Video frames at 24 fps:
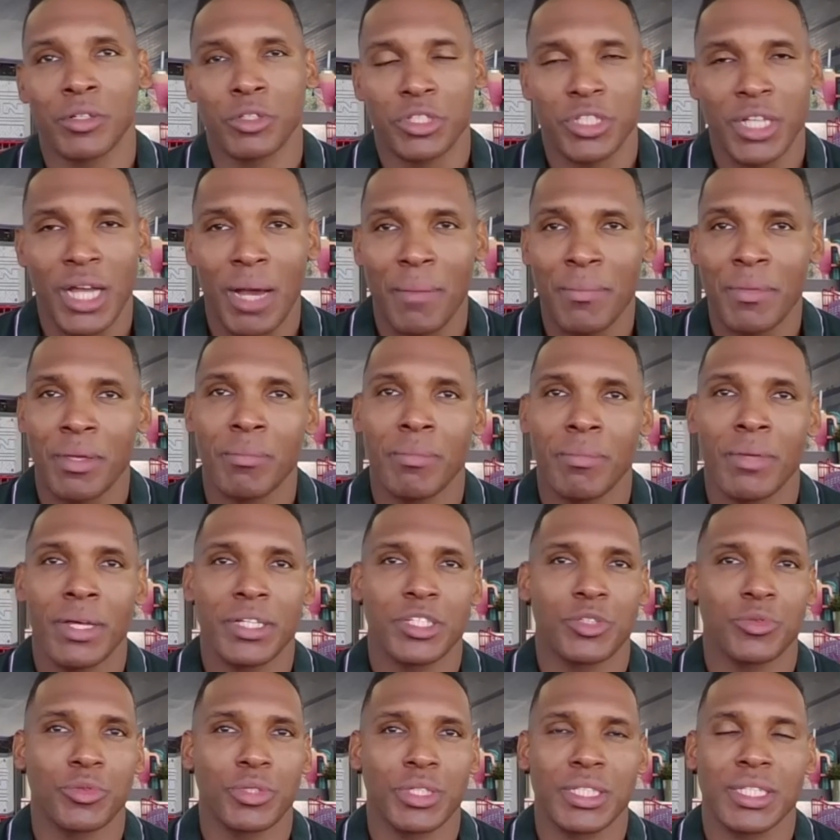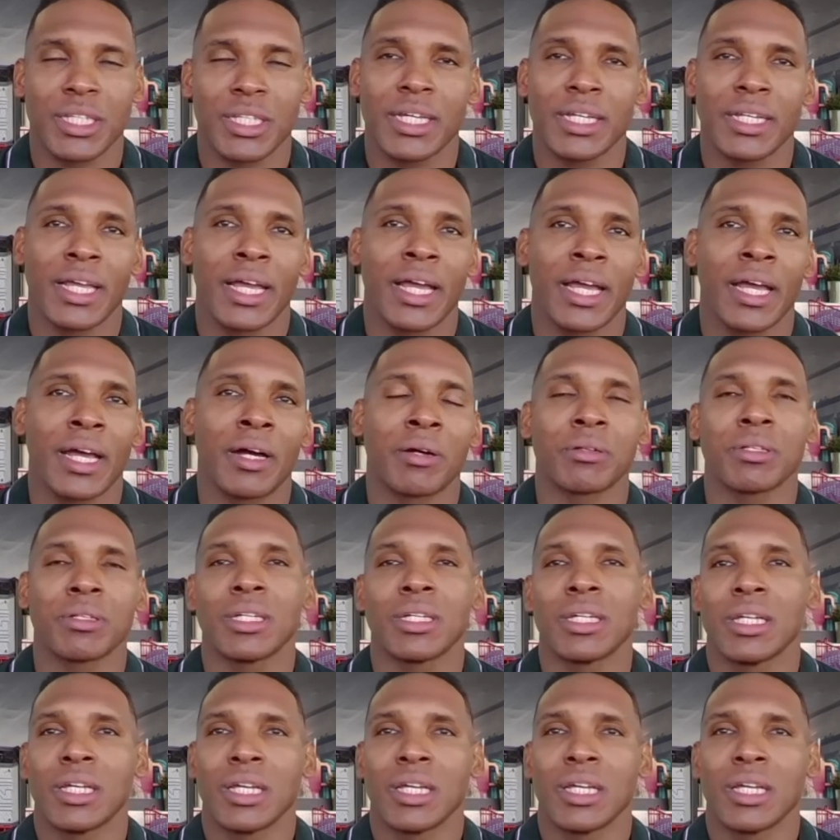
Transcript: shot me a message. We sat down,